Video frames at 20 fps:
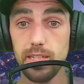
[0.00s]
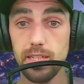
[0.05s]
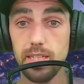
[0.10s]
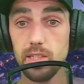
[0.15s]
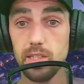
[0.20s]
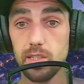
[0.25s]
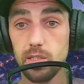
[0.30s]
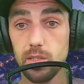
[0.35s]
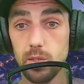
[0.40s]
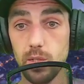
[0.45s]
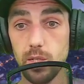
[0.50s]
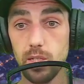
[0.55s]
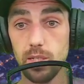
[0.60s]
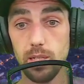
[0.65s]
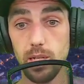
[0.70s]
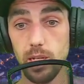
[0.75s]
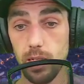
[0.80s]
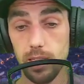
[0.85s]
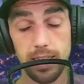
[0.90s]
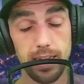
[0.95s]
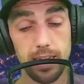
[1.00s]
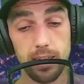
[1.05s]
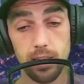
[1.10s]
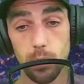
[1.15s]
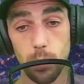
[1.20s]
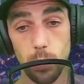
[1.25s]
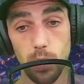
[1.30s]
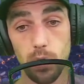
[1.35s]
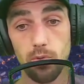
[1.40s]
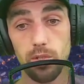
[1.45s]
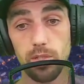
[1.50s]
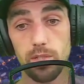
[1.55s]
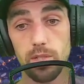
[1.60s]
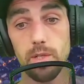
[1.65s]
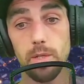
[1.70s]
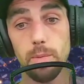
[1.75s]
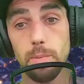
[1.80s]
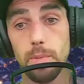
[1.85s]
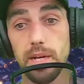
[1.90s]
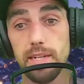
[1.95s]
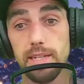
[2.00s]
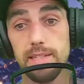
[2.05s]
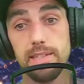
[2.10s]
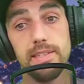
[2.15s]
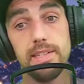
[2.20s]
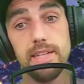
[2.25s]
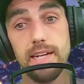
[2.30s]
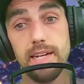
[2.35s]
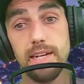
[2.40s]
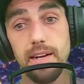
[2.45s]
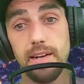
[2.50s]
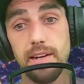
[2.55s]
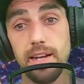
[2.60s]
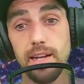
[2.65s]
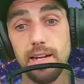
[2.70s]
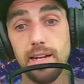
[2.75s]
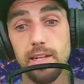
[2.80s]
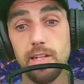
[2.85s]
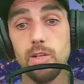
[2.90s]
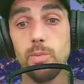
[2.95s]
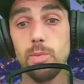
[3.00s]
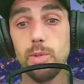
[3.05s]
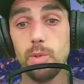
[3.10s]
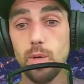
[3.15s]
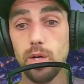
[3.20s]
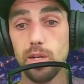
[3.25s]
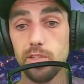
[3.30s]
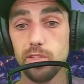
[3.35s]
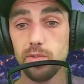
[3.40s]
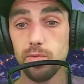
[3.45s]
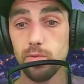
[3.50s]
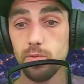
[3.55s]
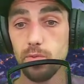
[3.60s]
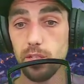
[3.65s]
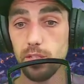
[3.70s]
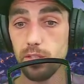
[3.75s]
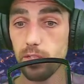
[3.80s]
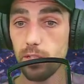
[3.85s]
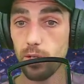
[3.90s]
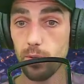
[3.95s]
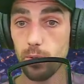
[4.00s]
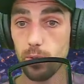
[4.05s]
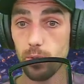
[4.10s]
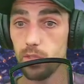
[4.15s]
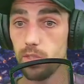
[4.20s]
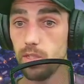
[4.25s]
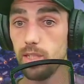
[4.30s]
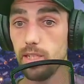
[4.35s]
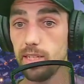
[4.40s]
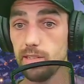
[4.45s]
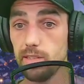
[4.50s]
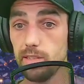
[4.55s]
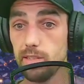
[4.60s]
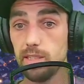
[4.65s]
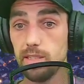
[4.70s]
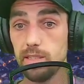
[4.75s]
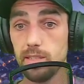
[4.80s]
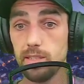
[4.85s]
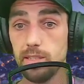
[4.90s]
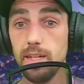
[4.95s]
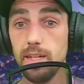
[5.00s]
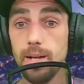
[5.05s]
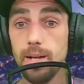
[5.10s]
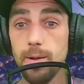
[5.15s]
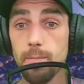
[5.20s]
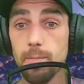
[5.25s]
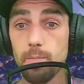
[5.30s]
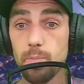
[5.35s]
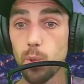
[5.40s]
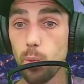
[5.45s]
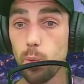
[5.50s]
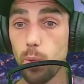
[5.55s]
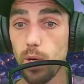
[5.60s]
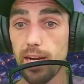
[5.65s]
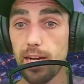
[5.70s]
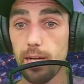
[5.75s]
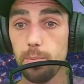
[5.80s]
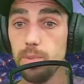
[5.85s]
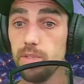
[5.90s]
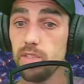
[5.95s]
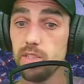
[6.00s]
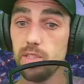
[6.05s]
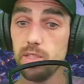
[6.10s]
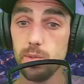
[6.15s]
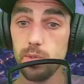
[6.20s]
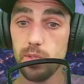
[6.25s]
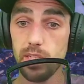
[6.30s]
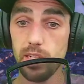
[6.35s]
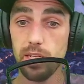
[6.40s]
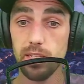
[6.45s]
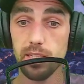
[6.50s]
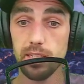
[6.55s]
So I'll, again, I will return back to that, and I'll be watching very closely as to to what happens in New Zealand.